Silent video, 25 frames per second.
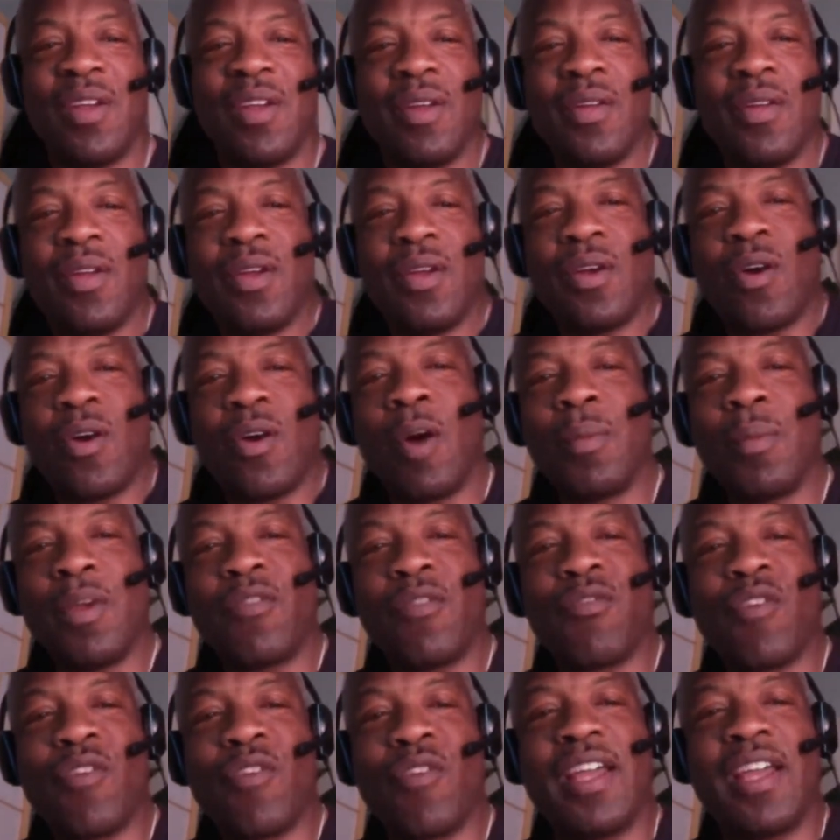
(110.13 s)
call me
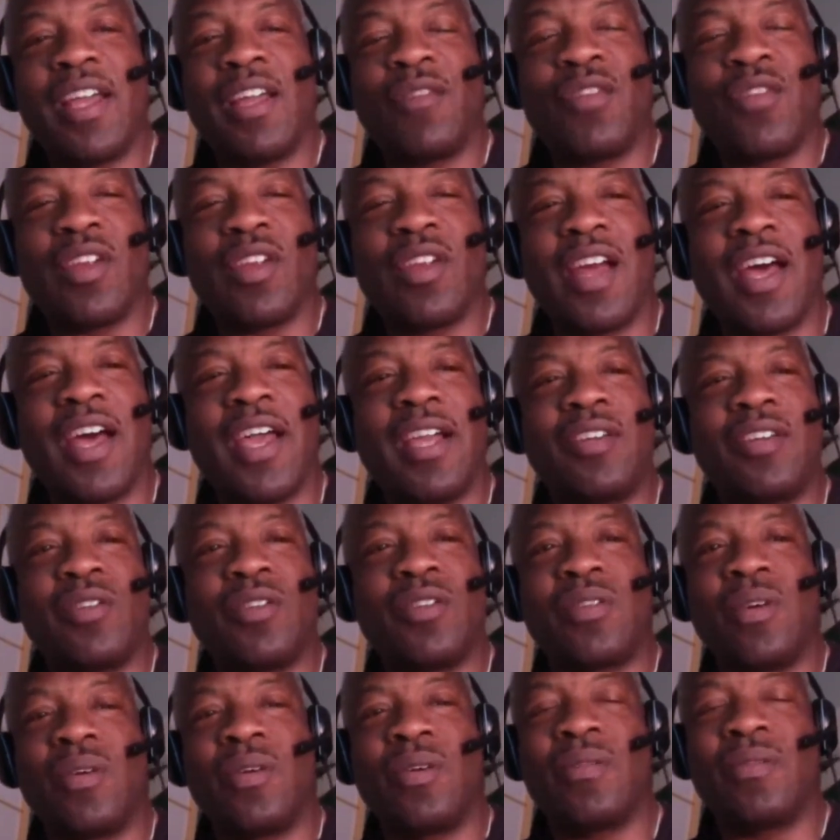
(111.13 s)
Frank if you like, just
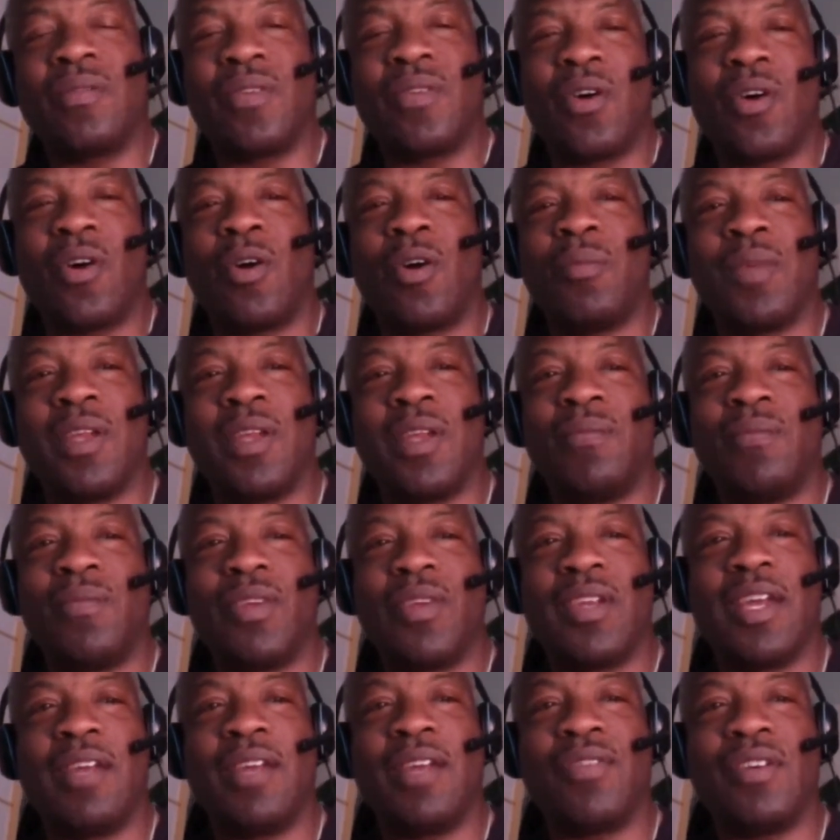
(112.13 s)
don't call me
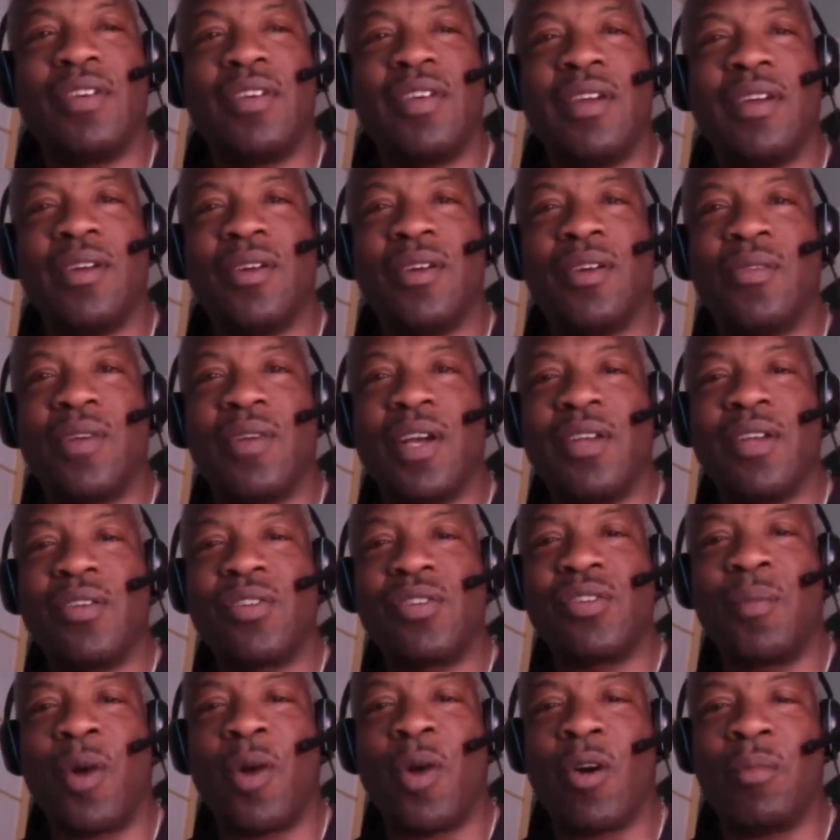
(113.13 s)
late for dinner, right?
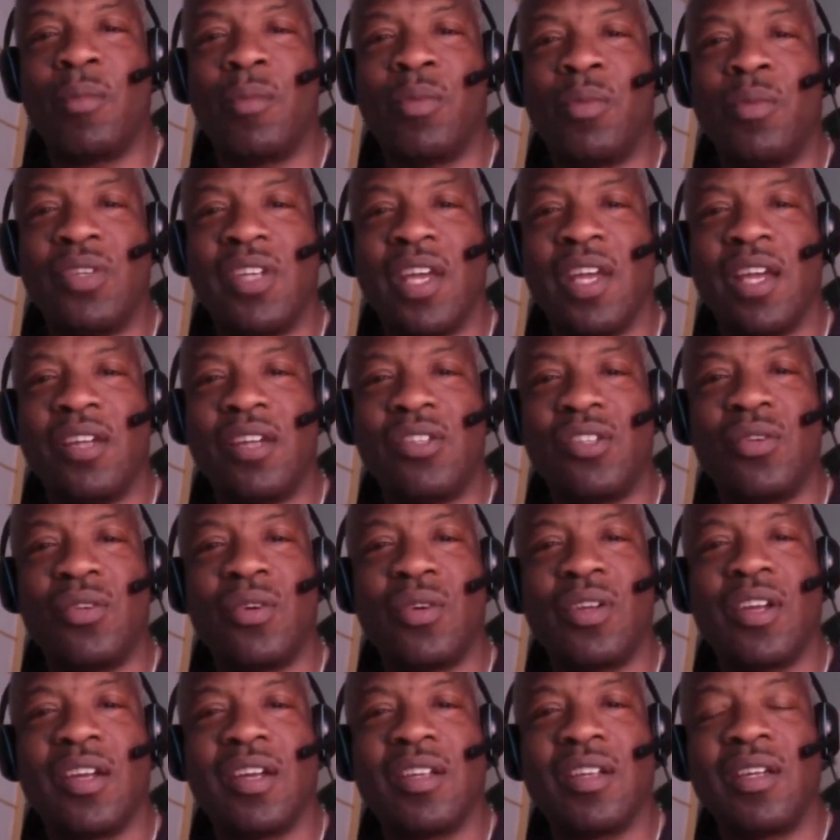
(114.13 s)
Some horrible dad joke
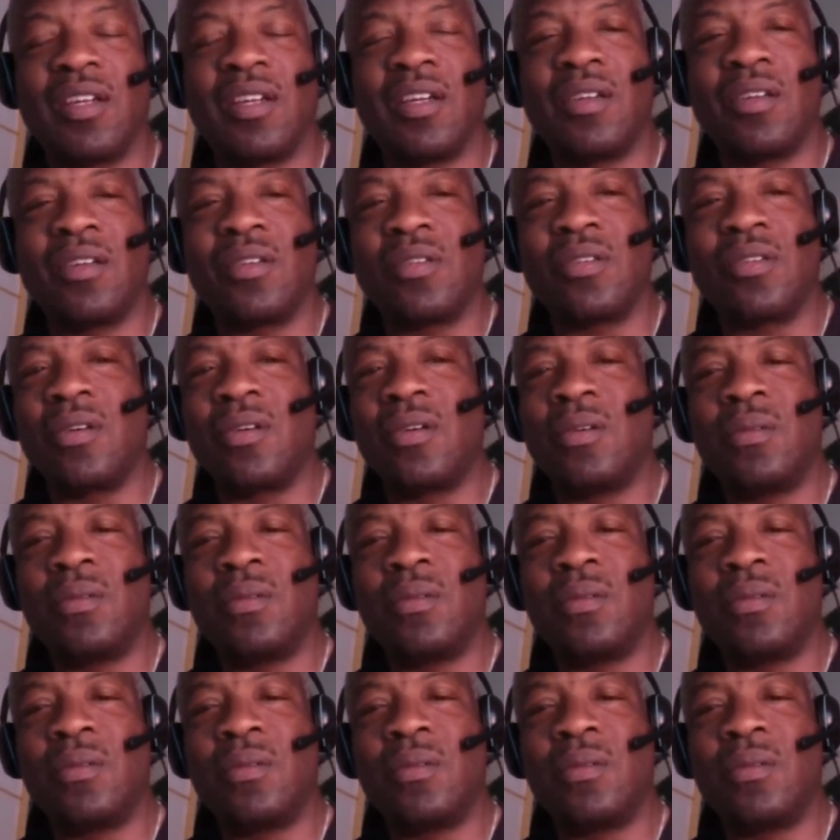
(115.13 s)
like that. So